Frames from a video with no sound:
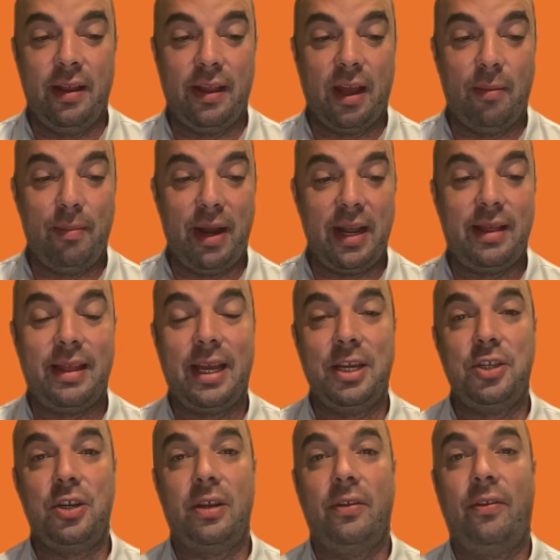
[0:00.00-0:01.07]
There are many
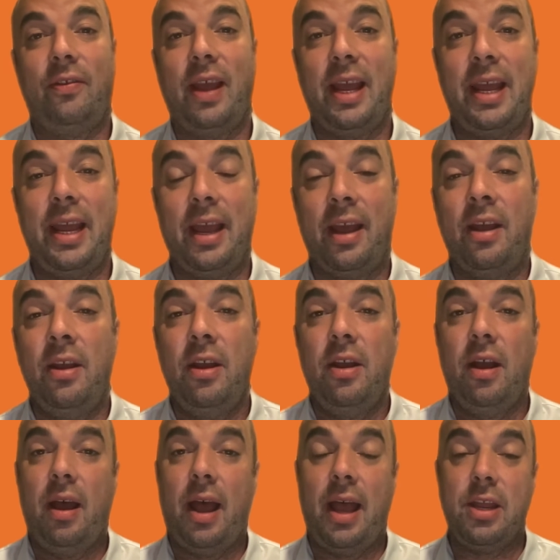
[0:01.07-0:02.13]
things you can say here.
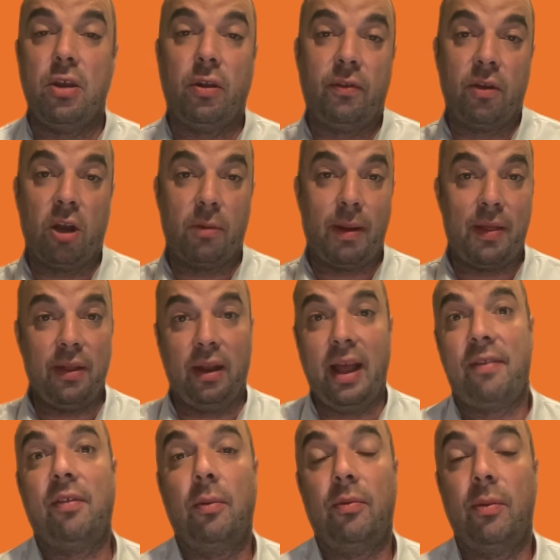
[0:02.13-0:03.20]
You can talk about the
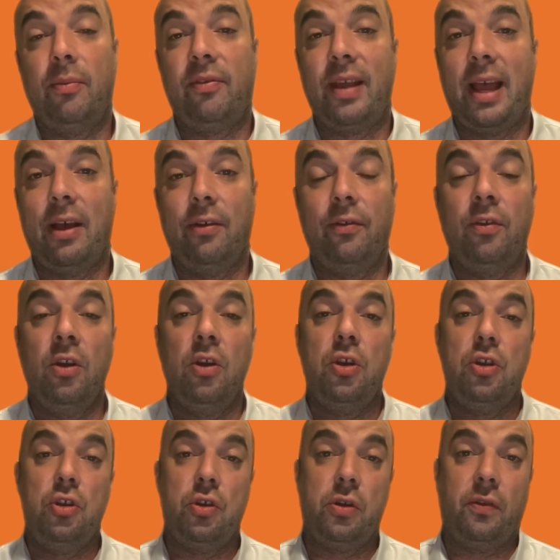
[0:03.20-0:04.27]
lessons themselves,
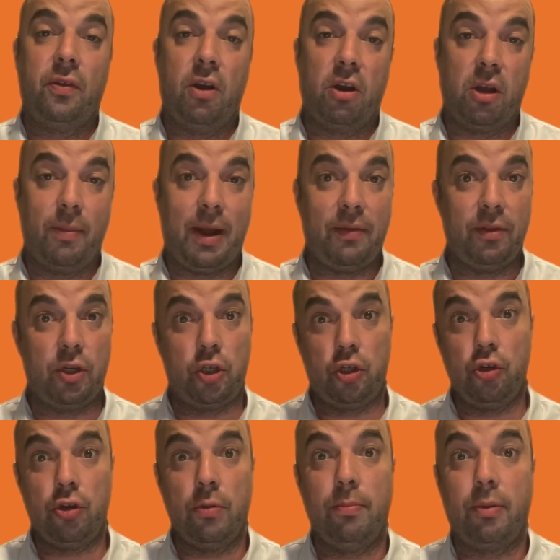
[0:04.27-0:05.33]
you can talk about the
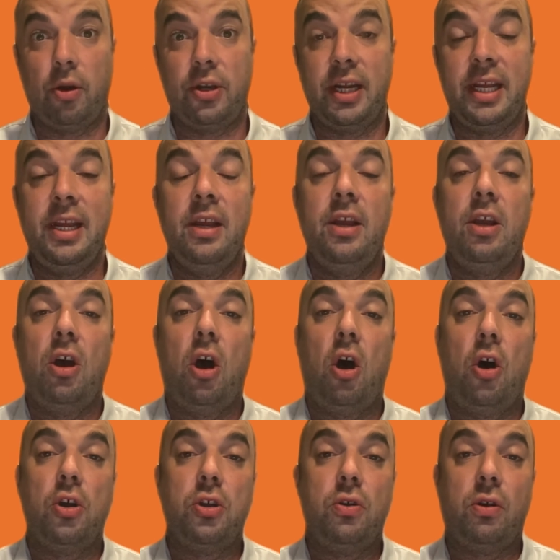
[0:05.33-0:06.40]
student body,
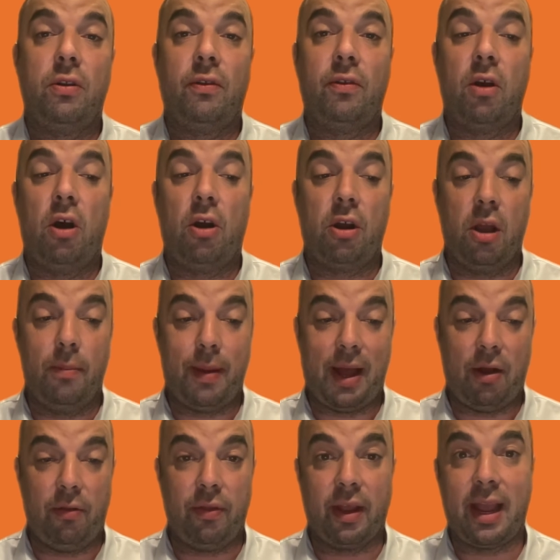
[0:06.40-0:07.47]
or you can talk
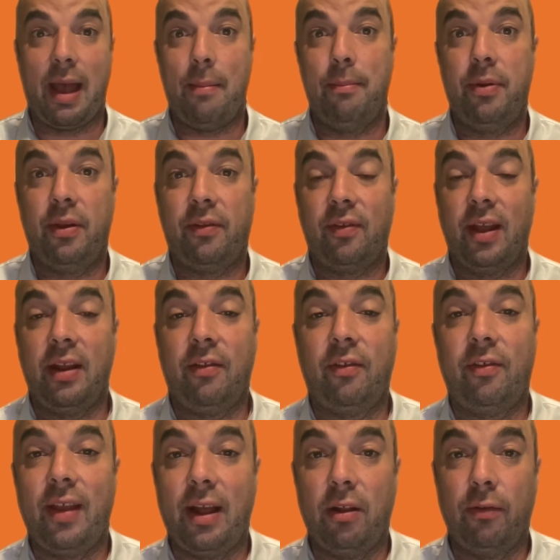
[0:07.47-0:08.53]
about the campus
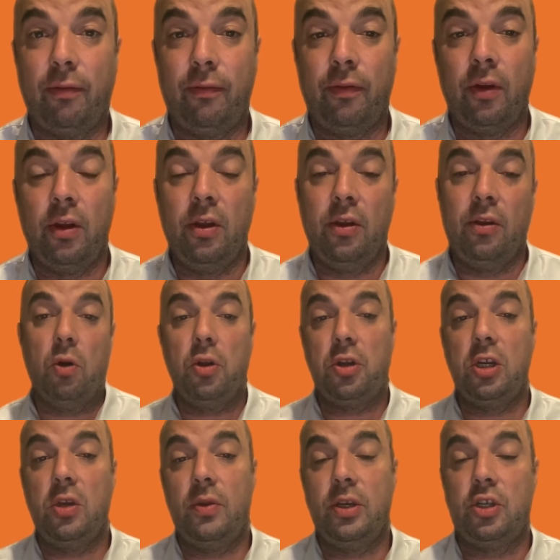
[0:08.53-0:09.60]
itself. What
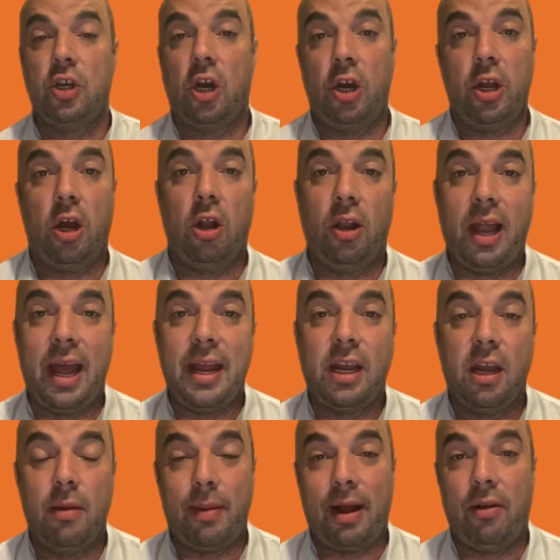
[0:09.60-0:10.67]
do you enjoy or
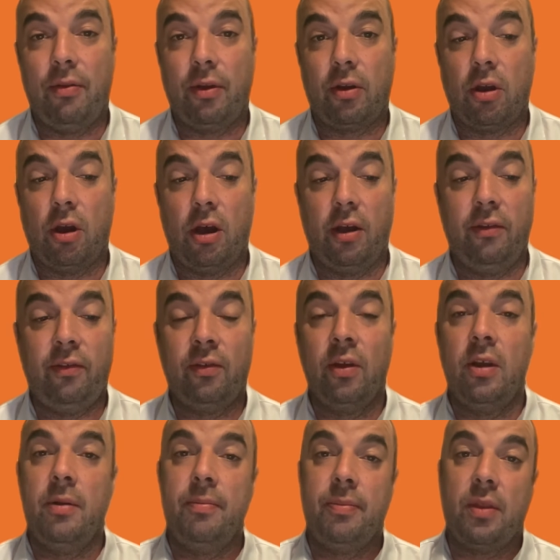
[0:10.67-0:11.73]
like about the course?